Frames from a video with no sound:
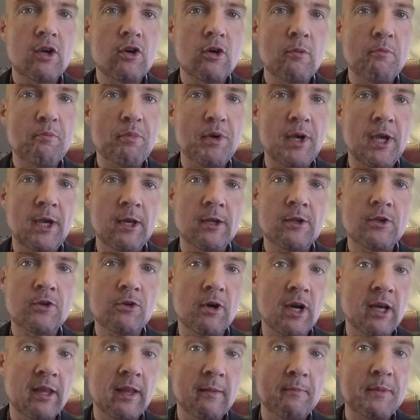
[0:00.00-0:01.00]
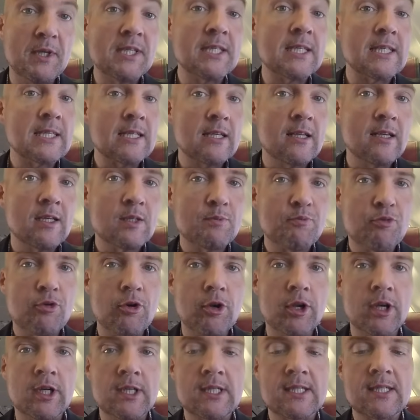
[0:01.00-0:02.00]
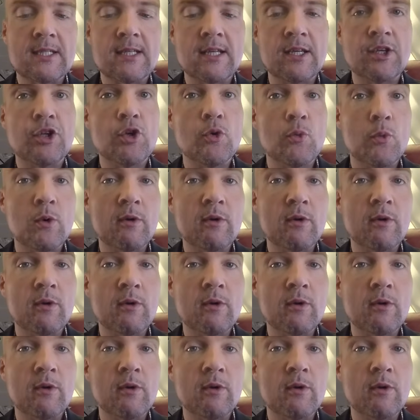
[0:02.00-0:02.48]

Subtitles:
compared to other business class products that you